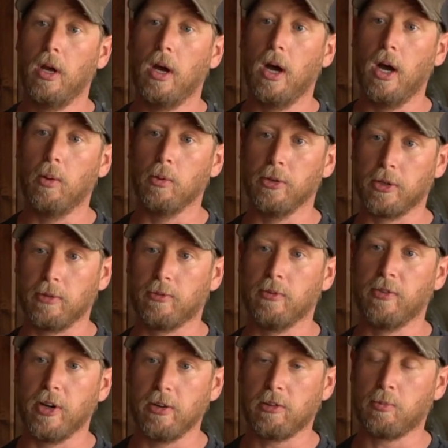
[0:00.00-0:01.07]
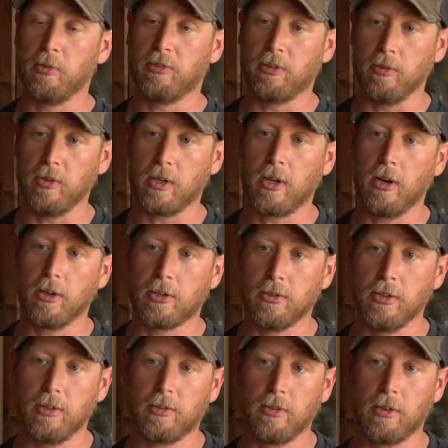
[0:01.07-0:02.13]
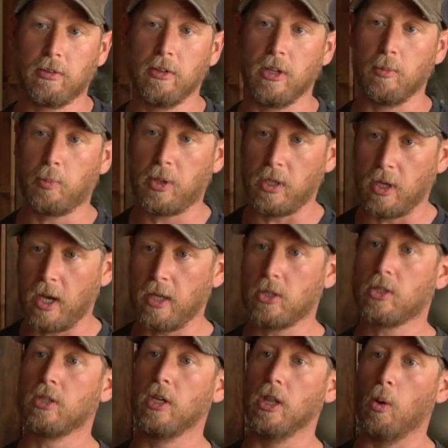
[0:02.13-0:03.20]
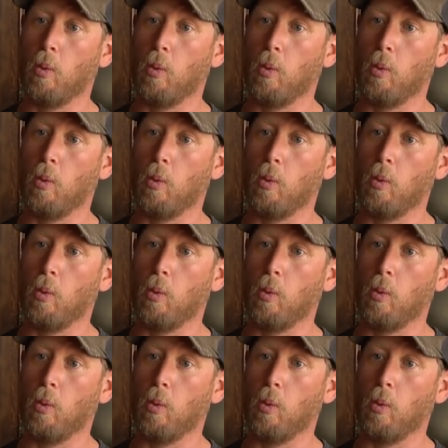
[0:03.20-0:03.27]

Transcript: We're looking for very specific characteristics in the pH in the